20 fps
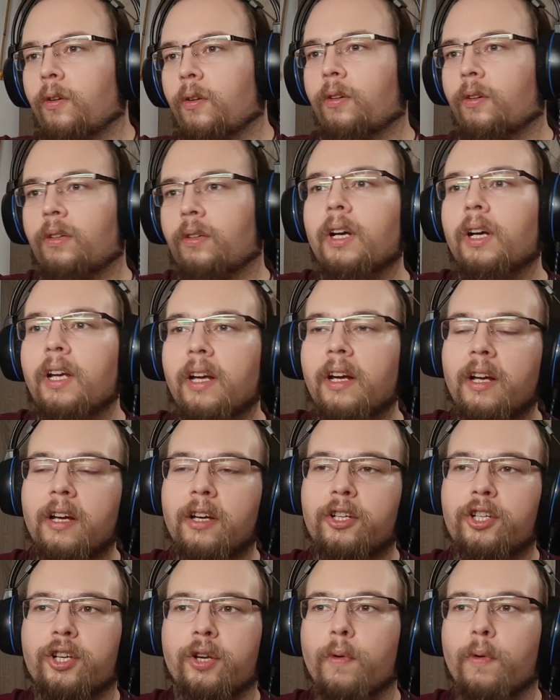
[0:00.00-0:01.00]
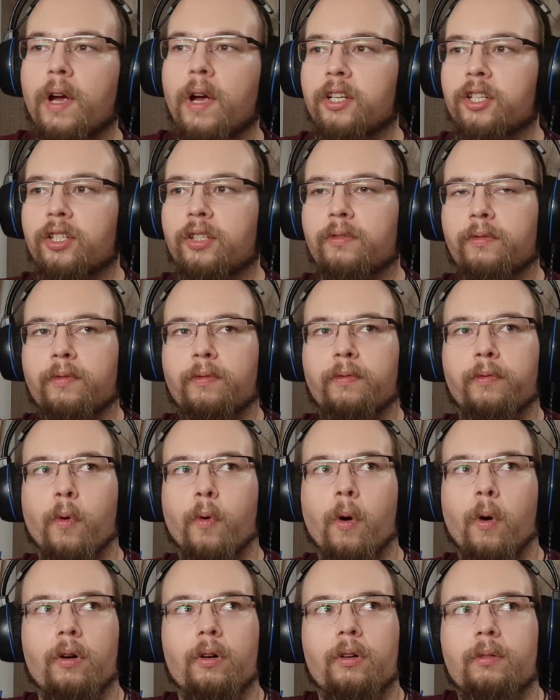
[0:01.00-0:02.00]
or she wished
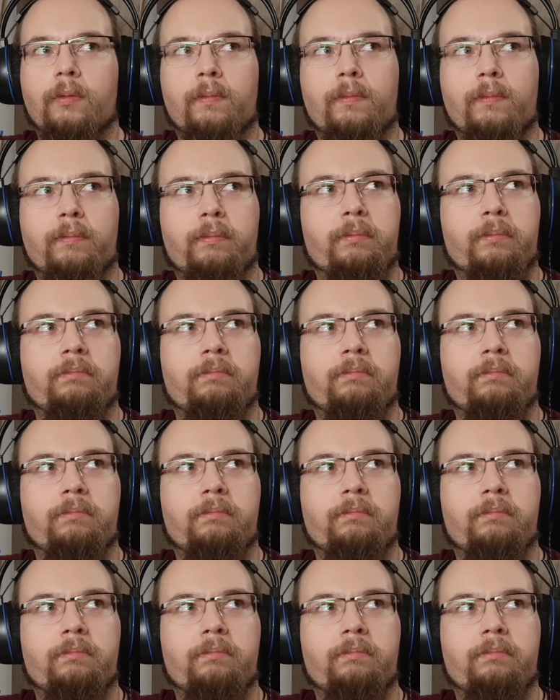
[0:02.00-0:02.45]
for,